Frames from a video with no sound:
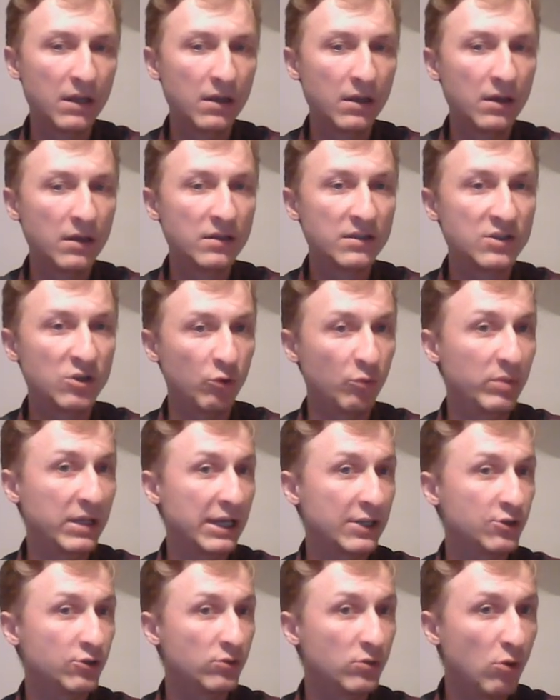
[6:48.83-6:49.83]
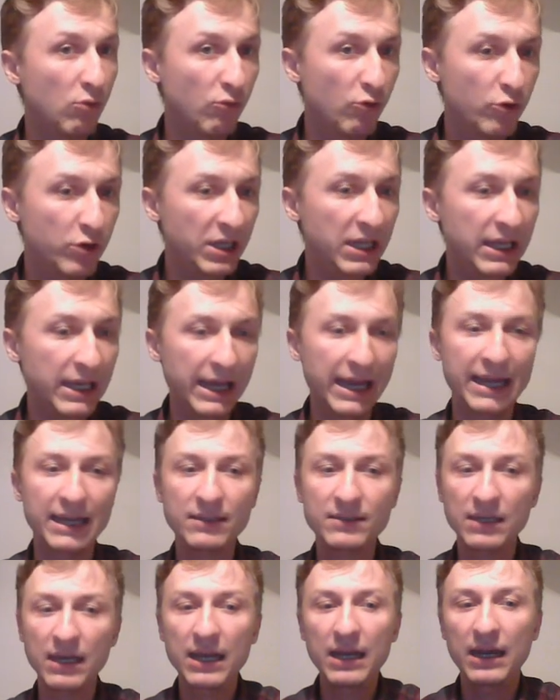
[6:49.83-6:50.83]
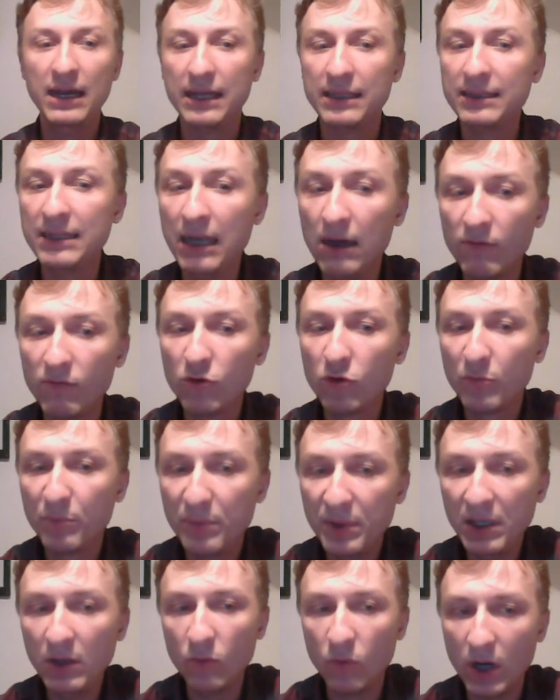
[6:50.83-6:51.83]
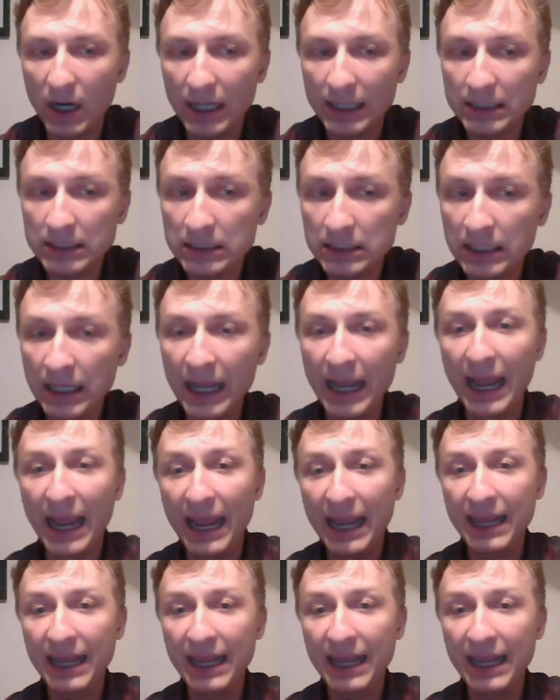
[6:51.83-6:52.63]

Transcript: So black should go rook e8, and now rook b1,